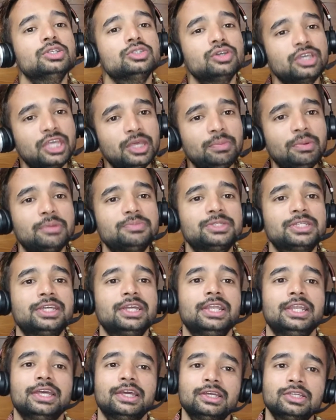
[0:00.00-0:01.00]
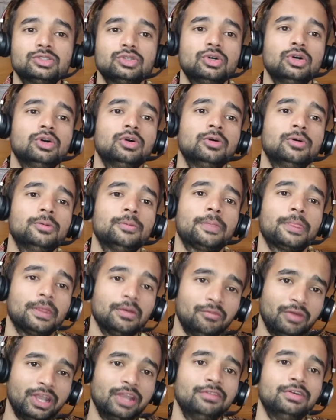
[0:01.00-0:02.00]
so keep upskilling so
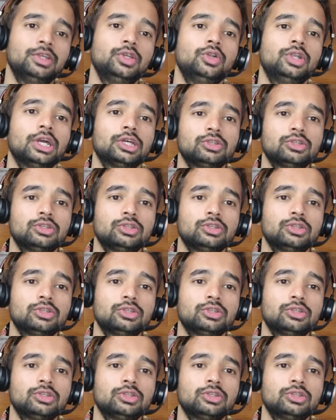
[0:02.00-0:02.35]
whenever new